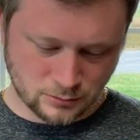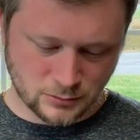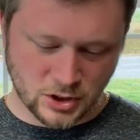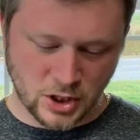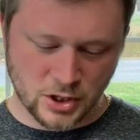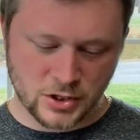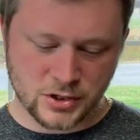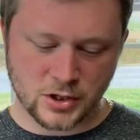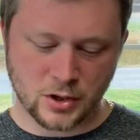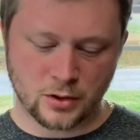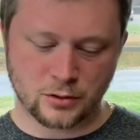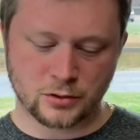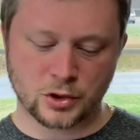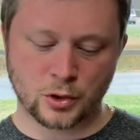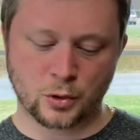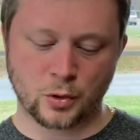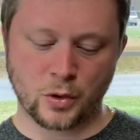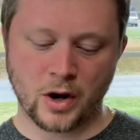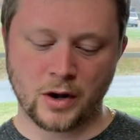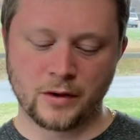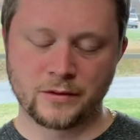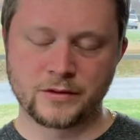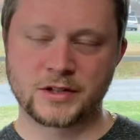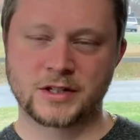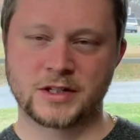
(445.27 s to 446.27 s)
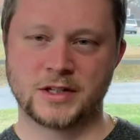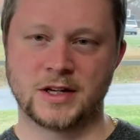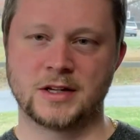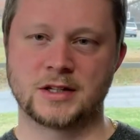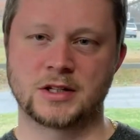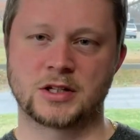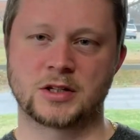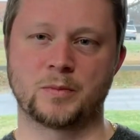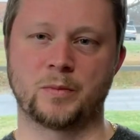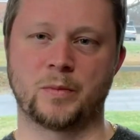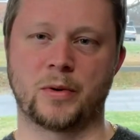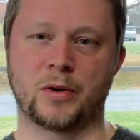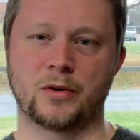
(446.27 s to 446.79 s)
So 12
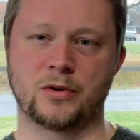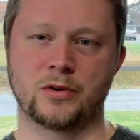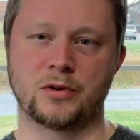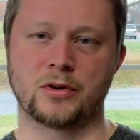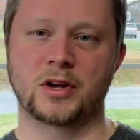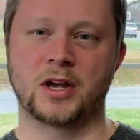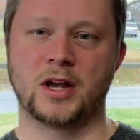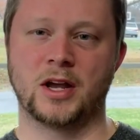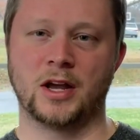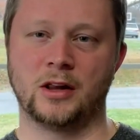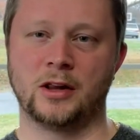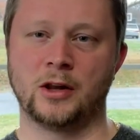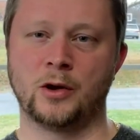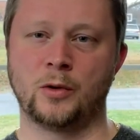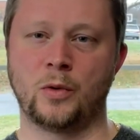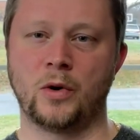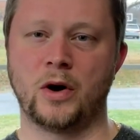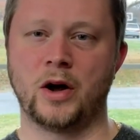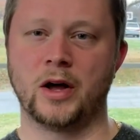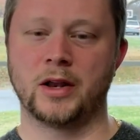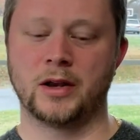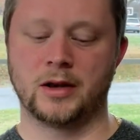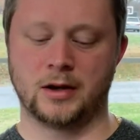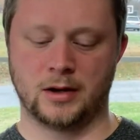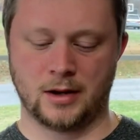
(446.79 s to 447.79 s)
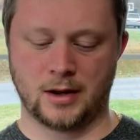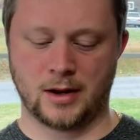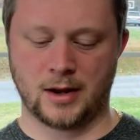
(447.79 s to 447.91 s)
cents per kilowatt,